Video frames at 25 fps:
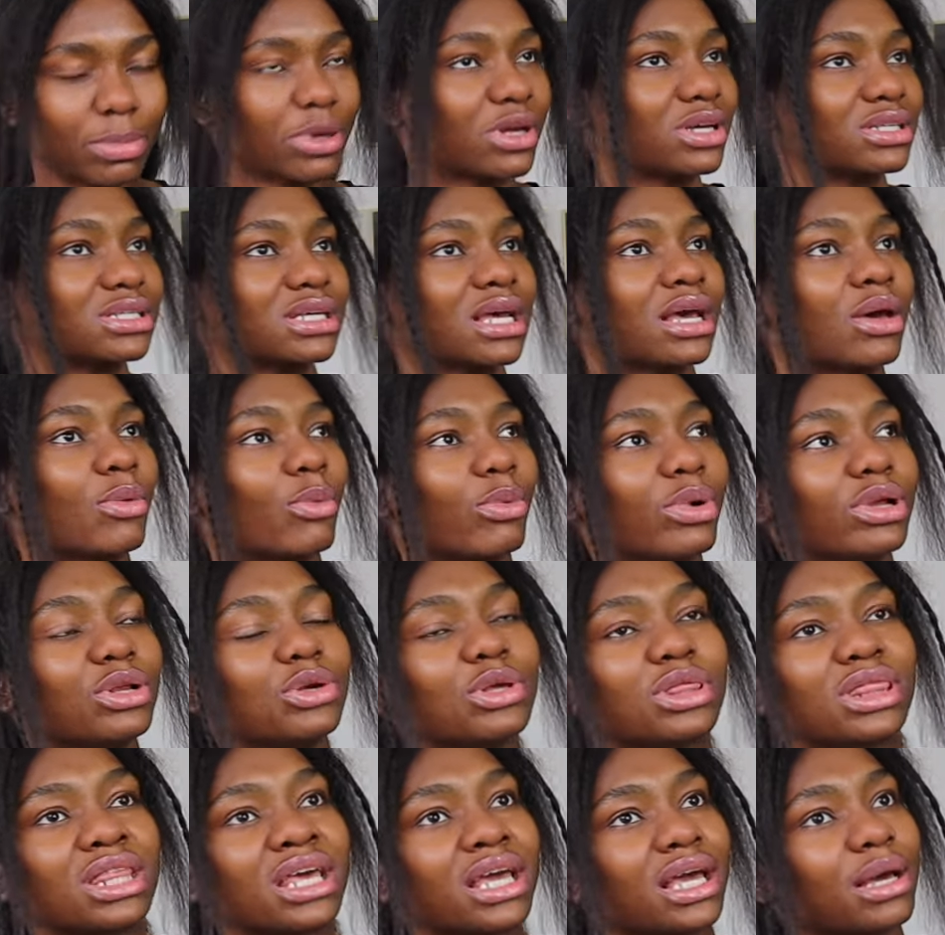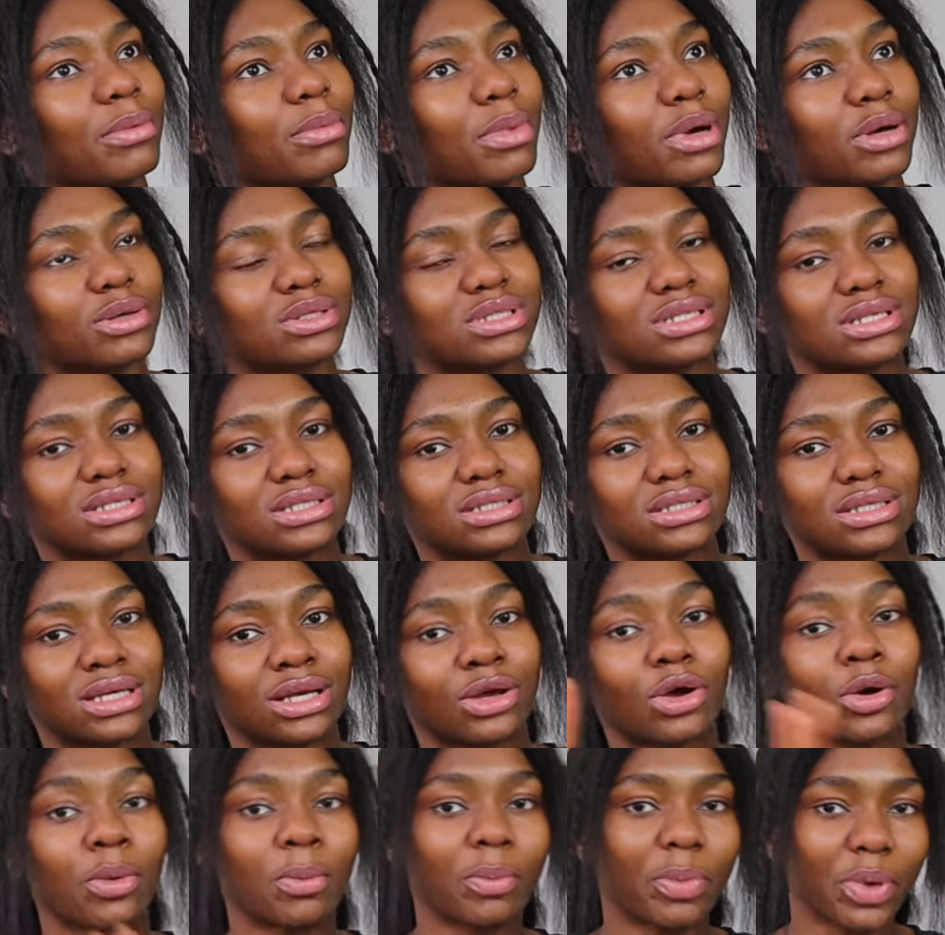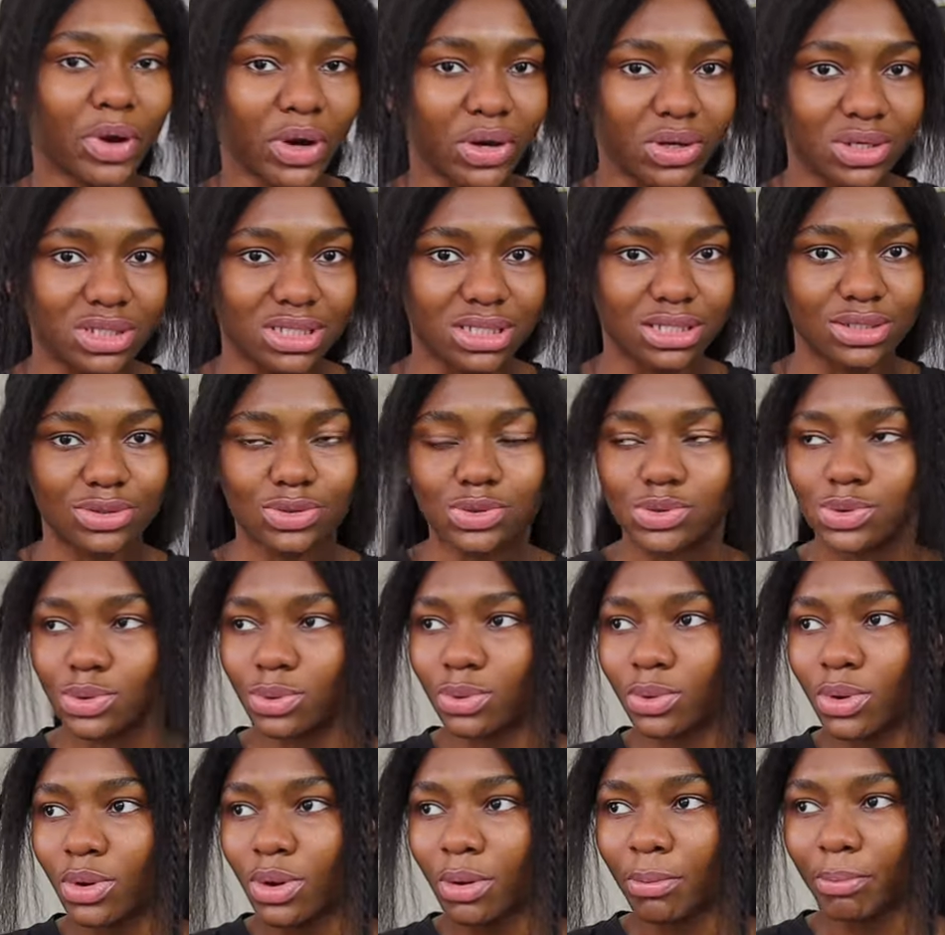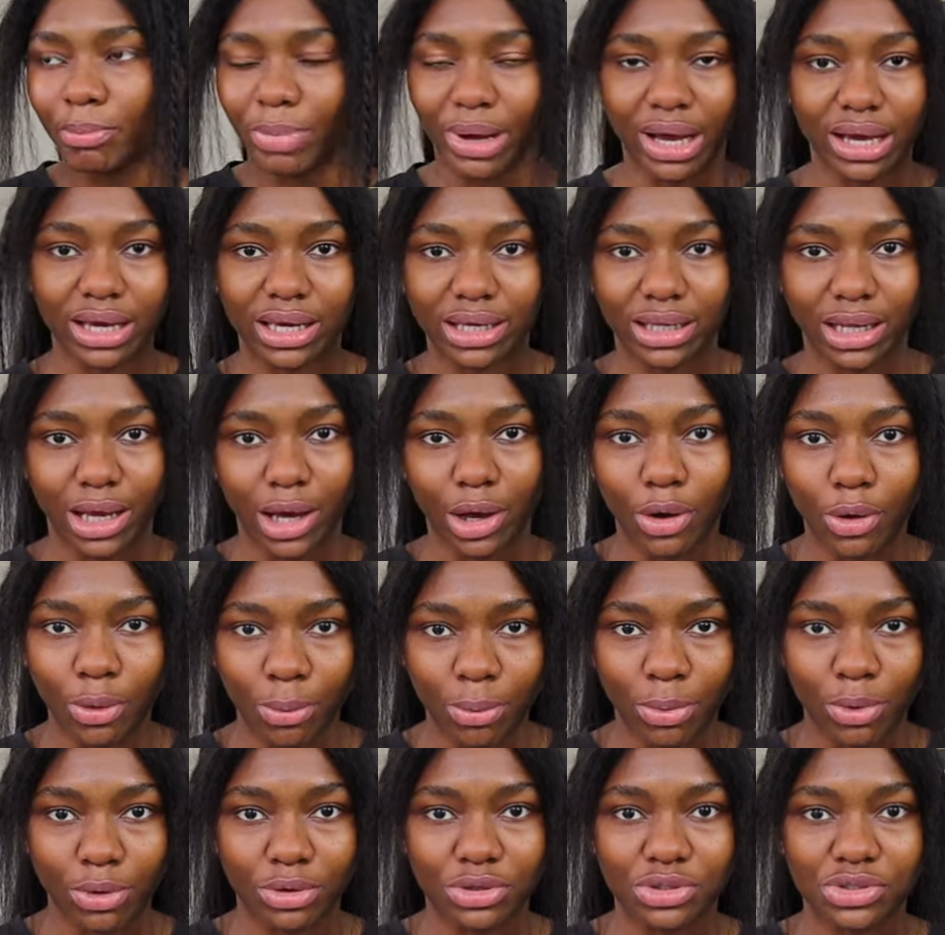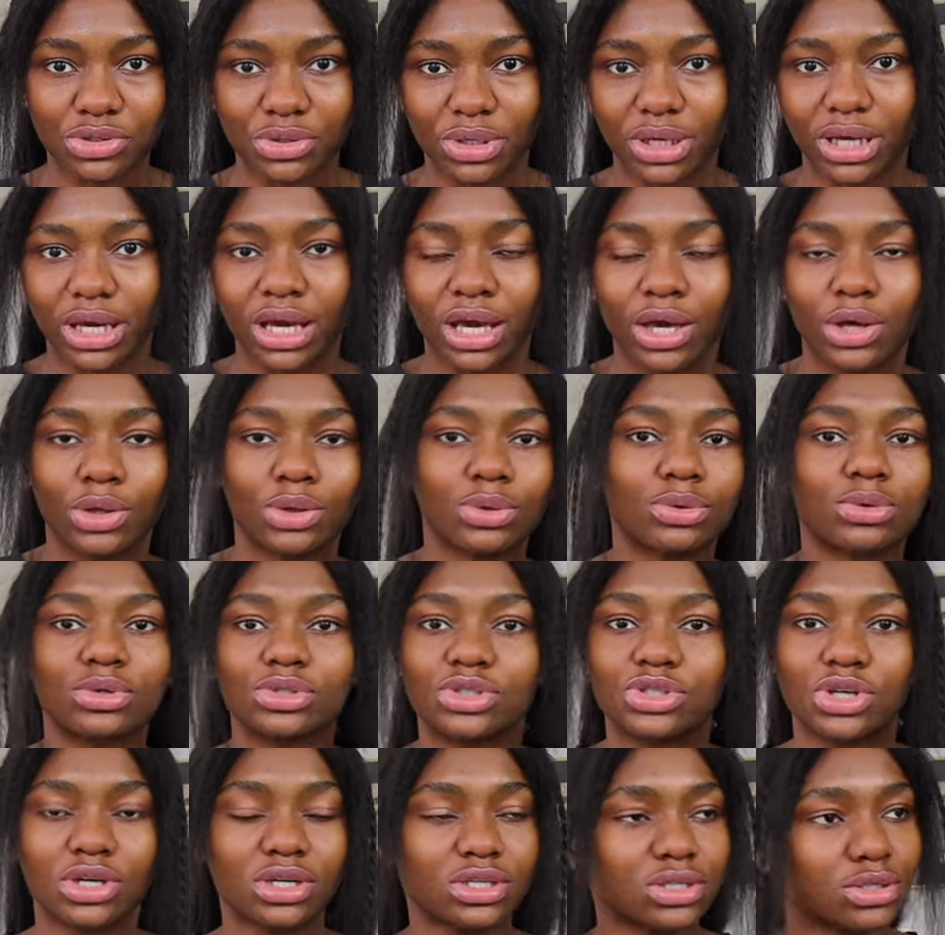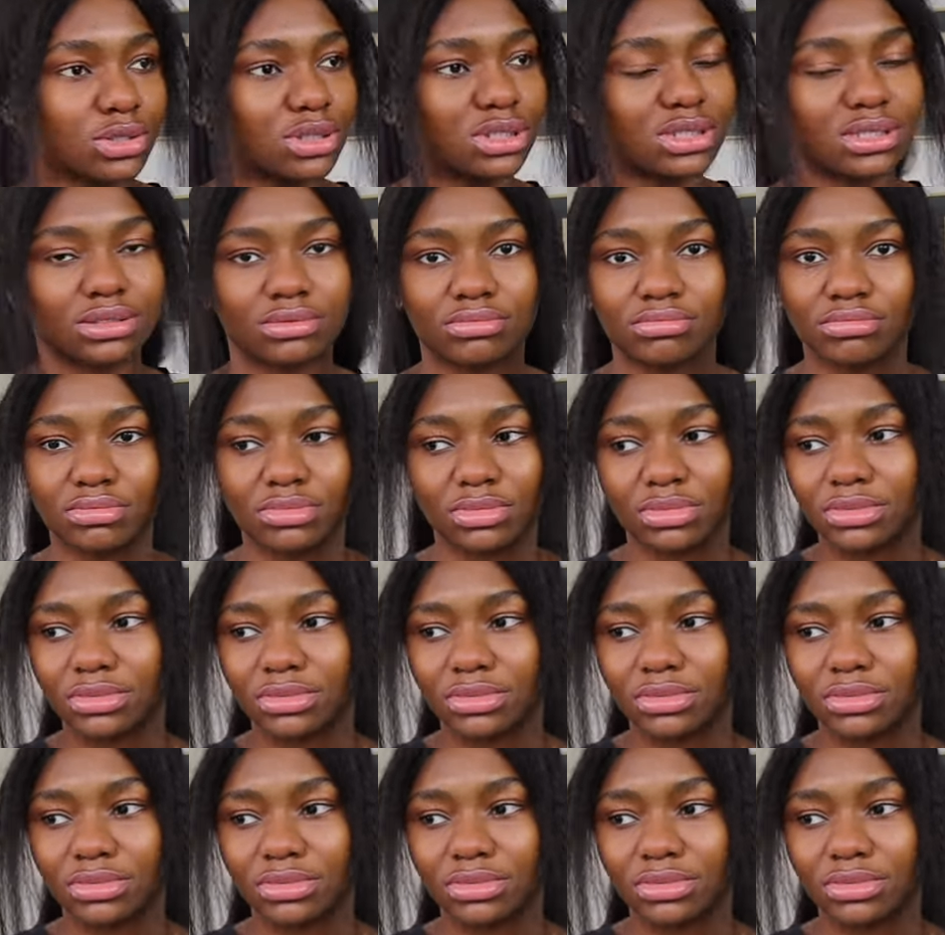Because when you think about it in comparison to back in our home country, you could just